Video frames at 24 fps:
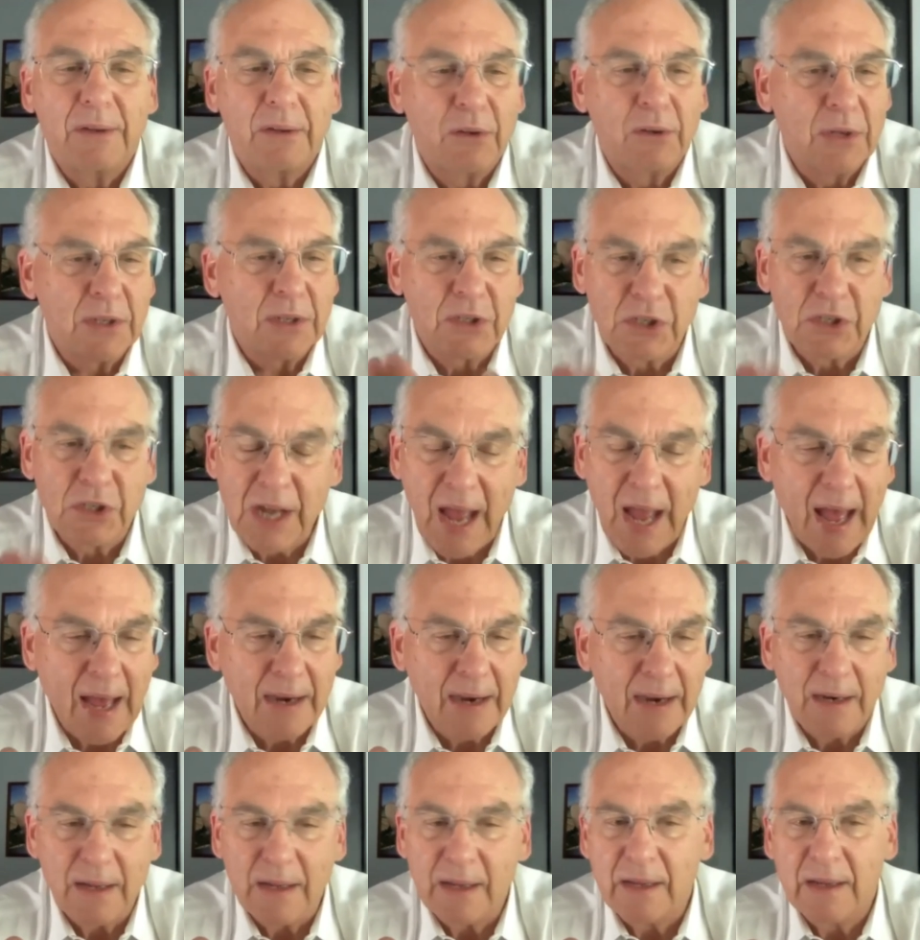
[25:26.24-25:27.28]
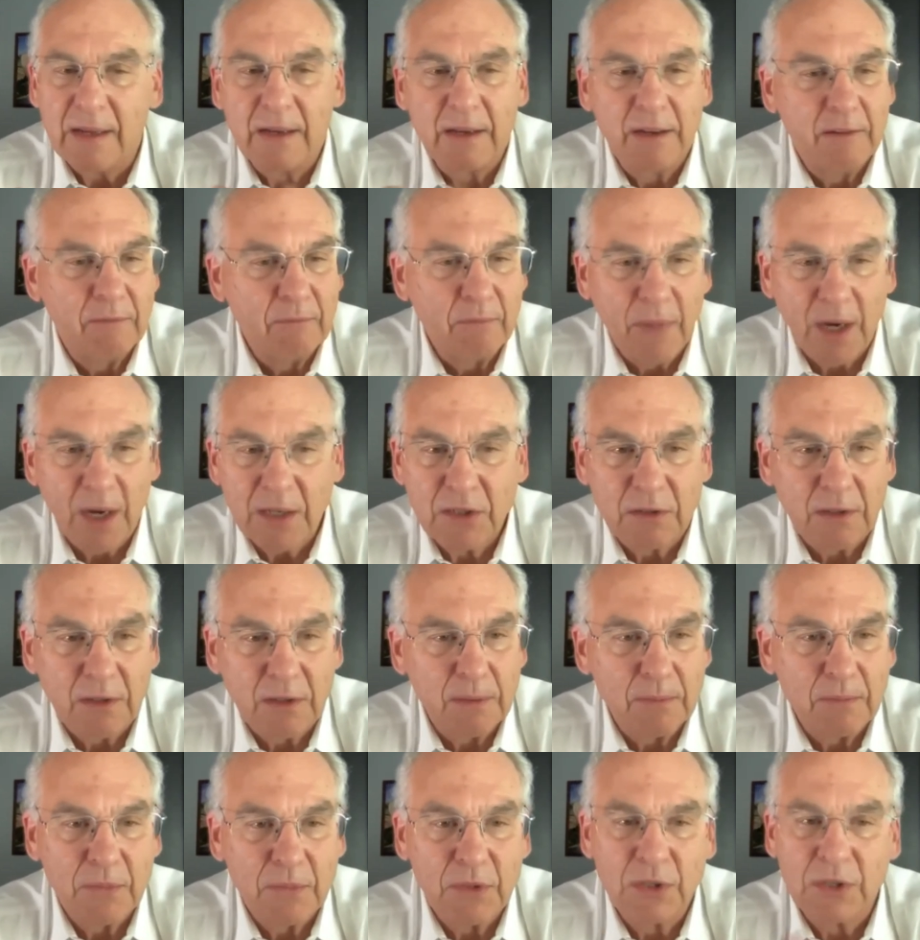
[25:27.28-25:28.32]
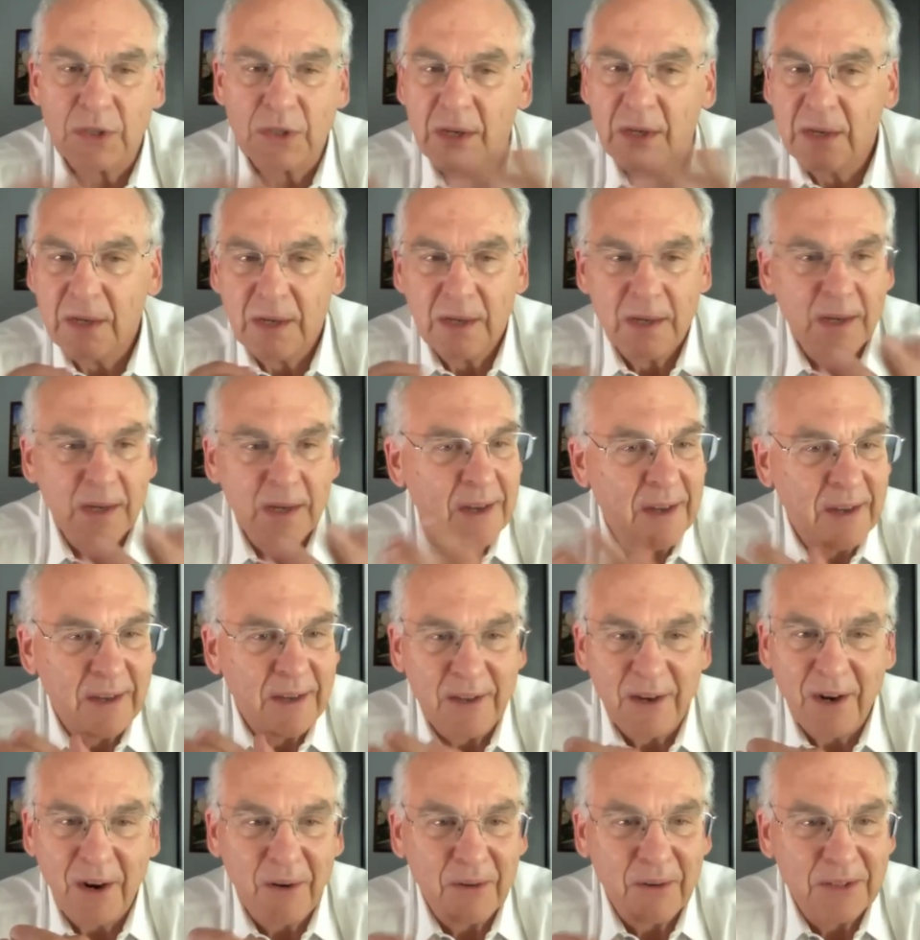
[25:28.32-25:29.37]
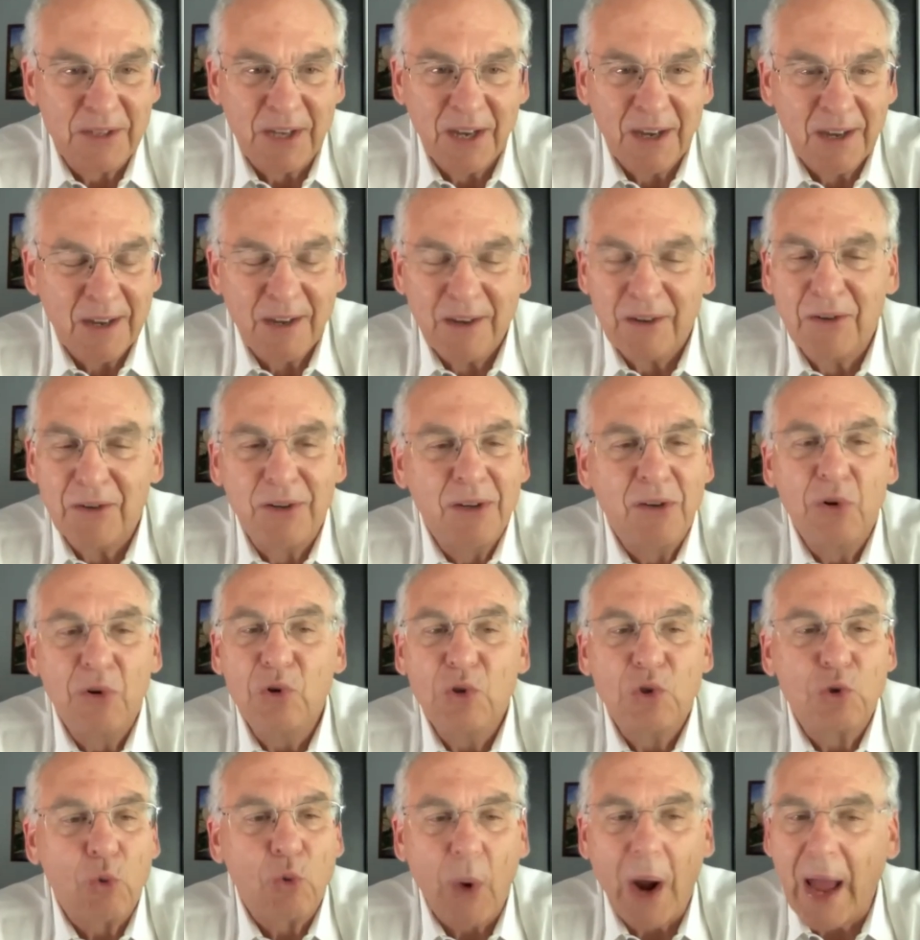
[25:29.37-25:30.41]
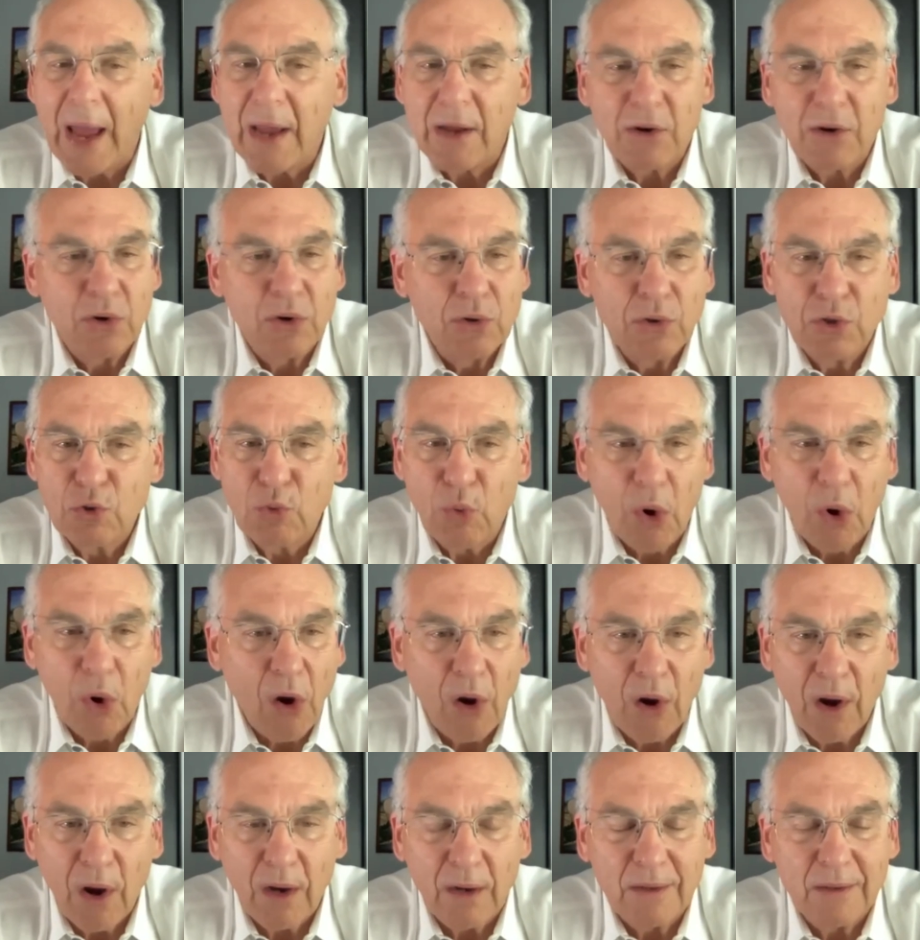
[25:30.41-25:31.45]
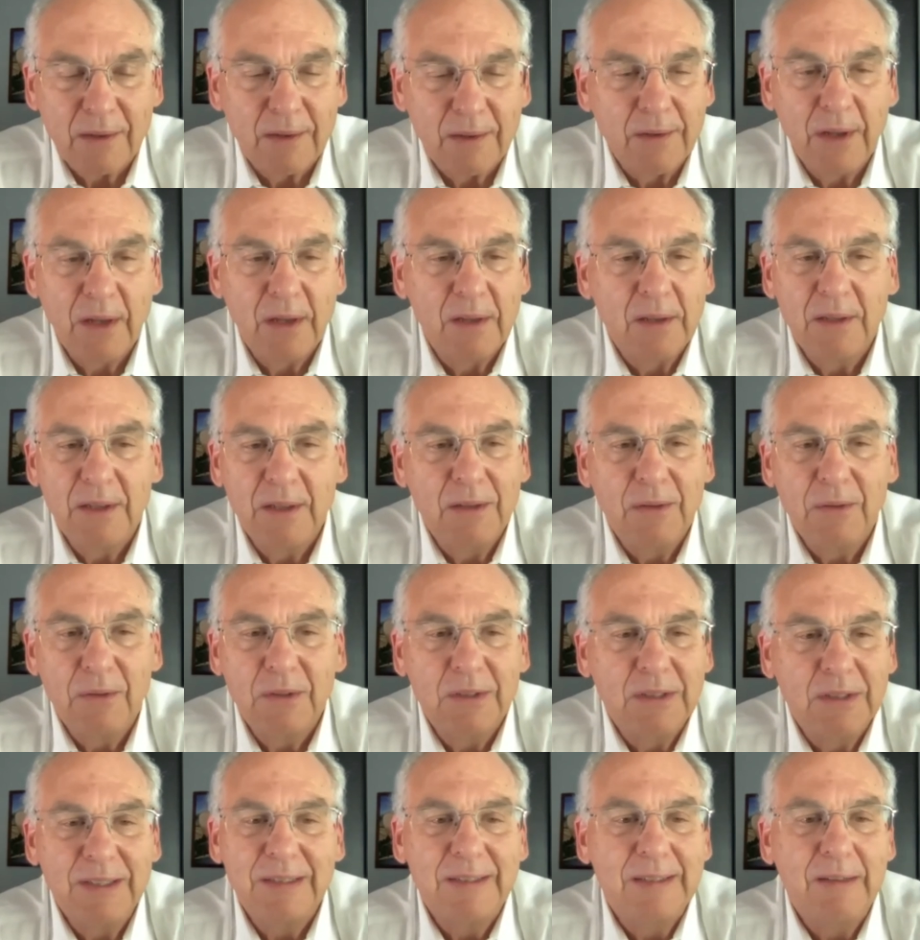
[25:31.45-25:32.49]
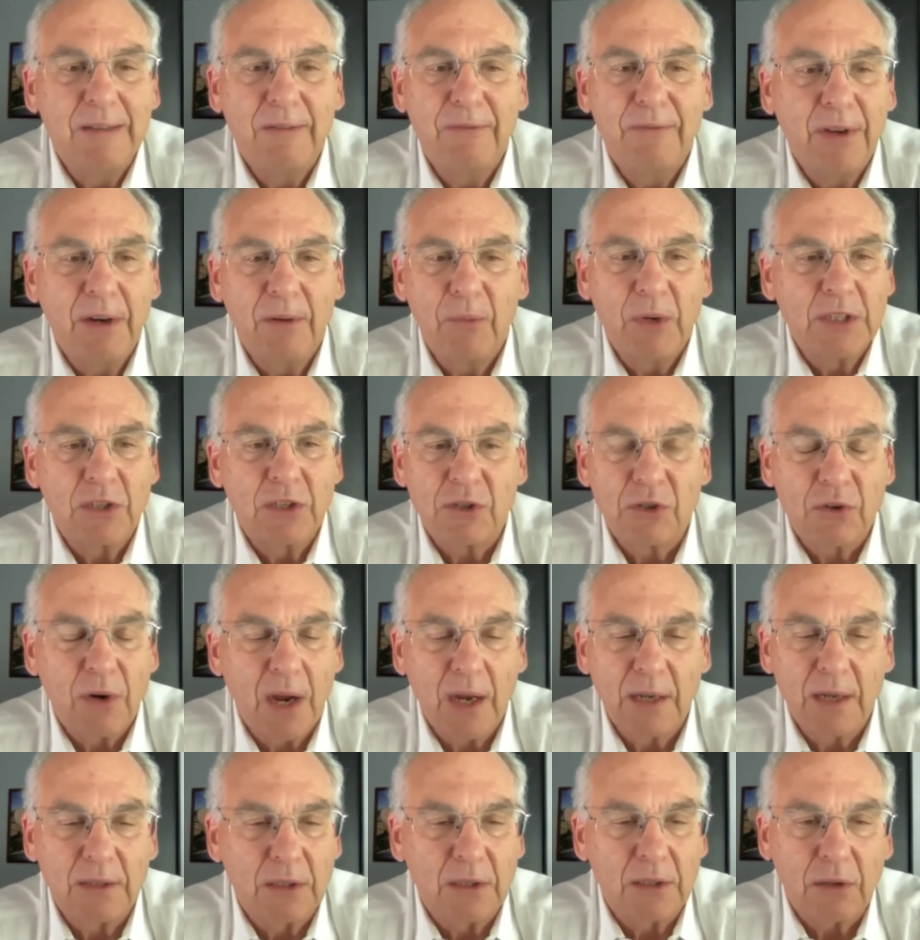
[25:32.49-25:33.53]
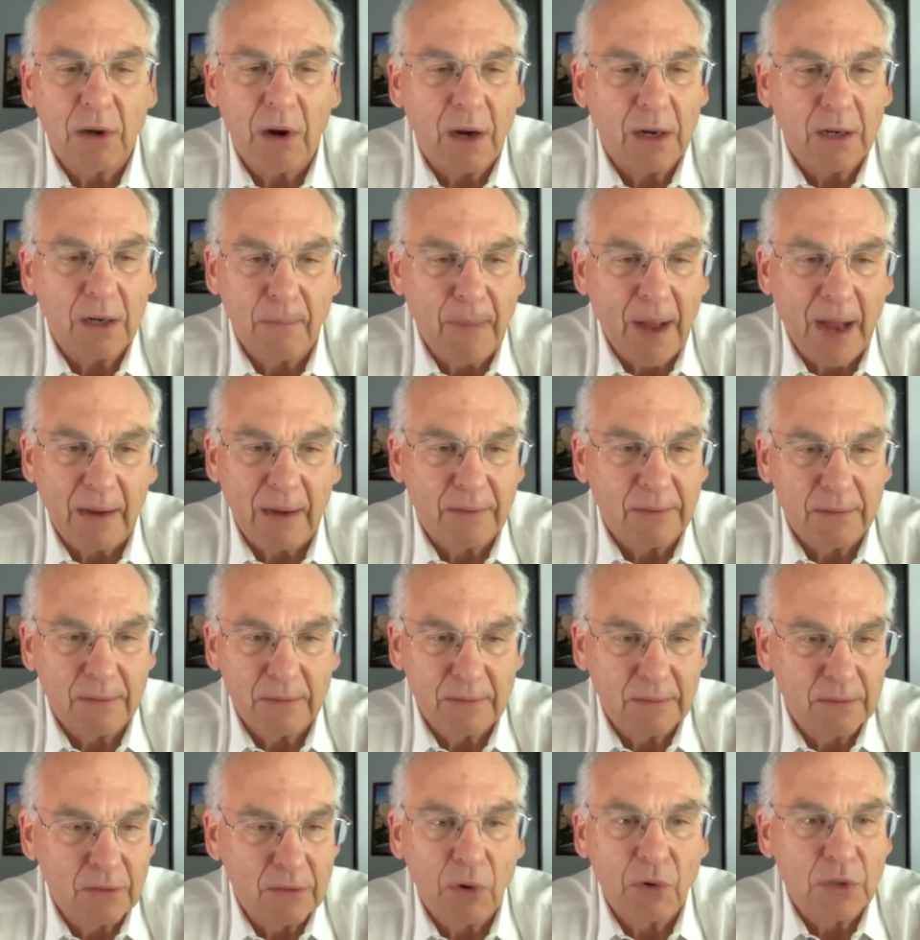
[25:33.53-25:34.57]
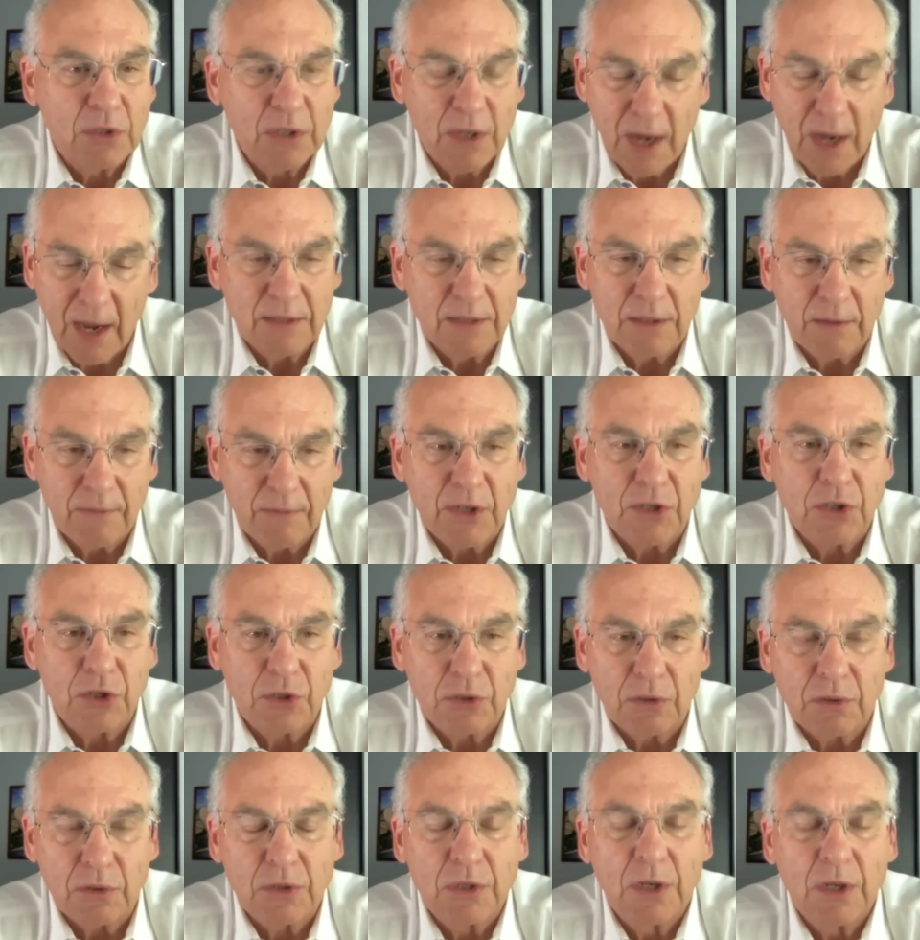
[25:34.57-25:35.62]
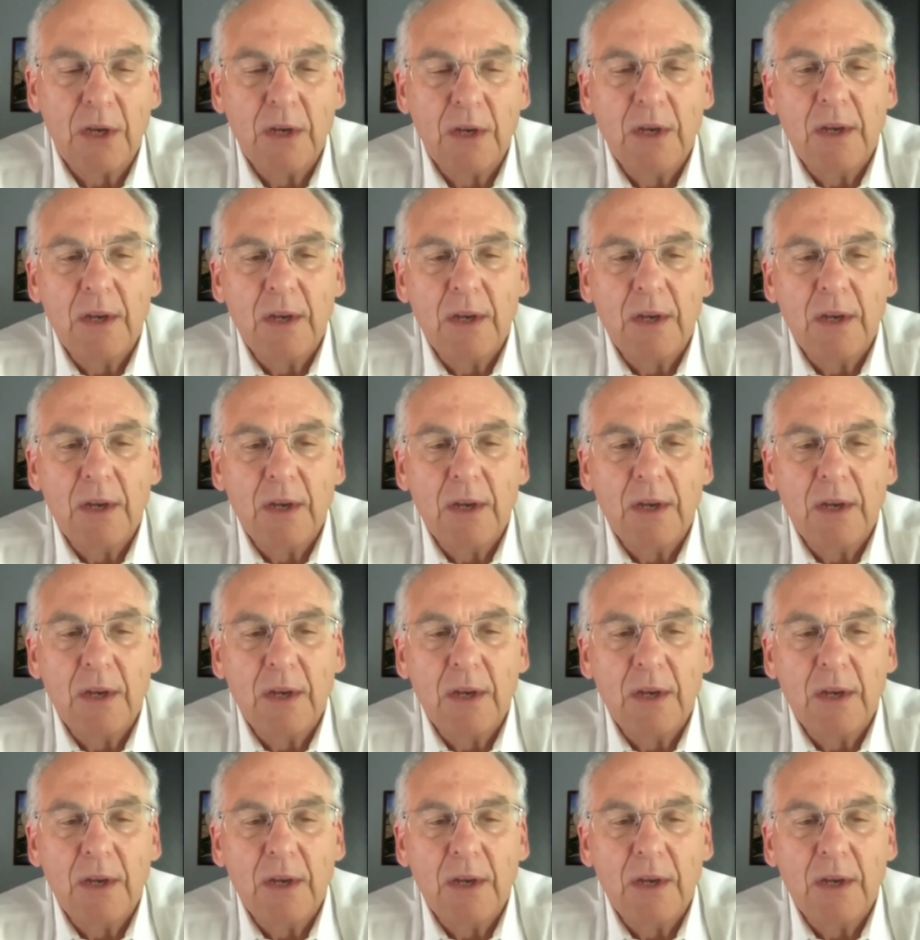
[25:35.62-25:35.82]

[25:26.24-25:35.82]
Christianity, Muslims, it's who's right, who's wrong. The film wasn't trying to talk about those kinds of issues.